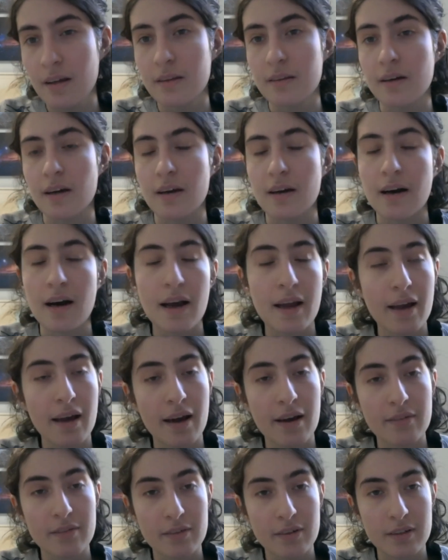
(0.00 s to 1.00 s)
that I
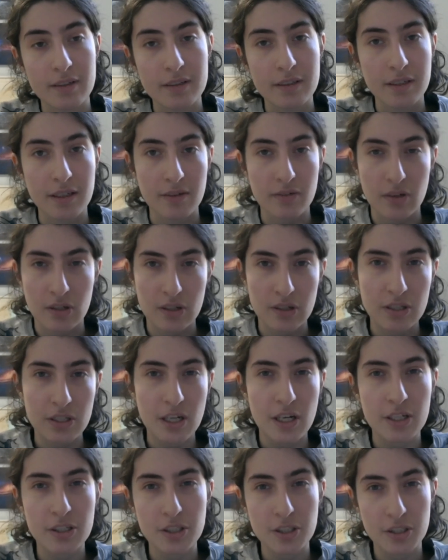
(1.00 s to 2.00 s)
haven't even
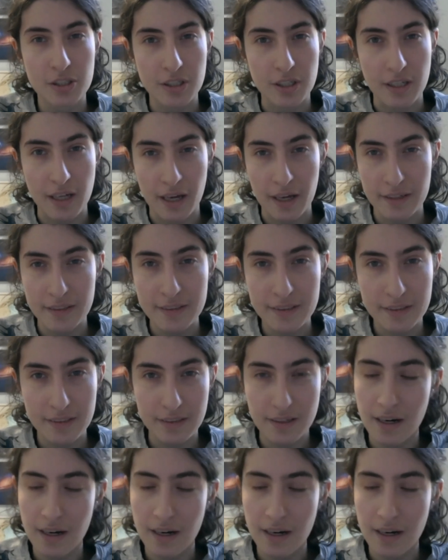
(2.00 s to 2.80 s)
touched yet.